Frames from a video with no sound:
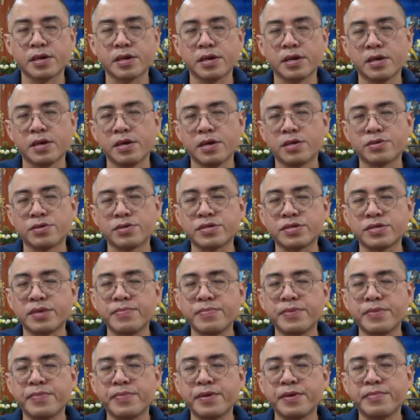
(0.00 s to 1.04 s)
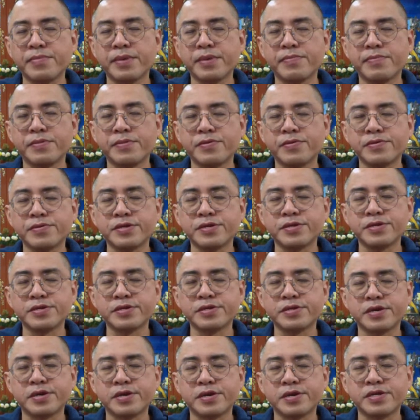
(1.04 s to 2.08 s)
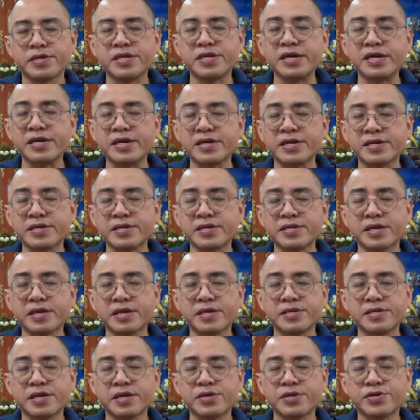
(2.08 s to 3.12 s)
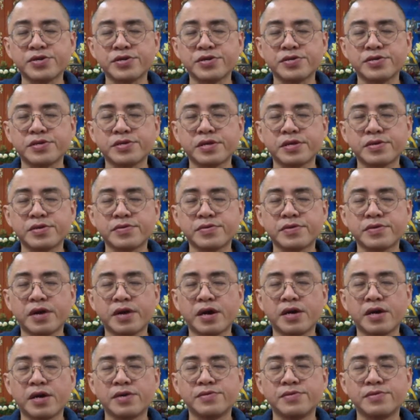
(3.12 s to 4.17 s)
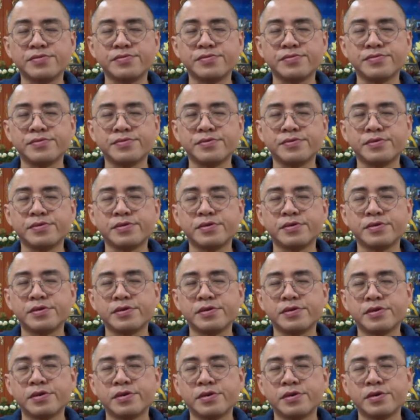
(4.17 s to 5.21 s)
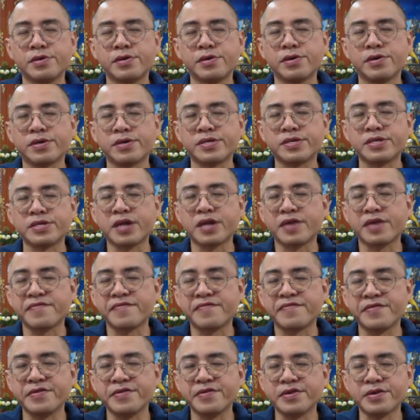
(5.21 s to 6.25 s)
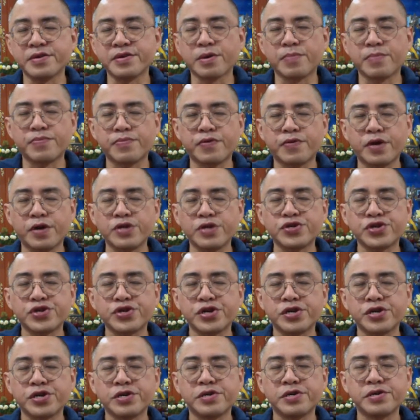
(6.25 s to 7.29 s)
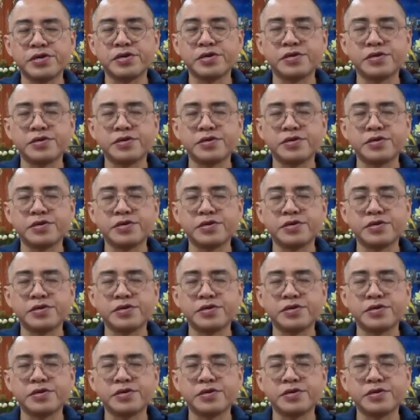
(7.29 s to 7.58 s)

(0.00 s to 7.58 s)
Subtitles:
So some people may notice tingling sensations at the crown, or slight feeling of pressure.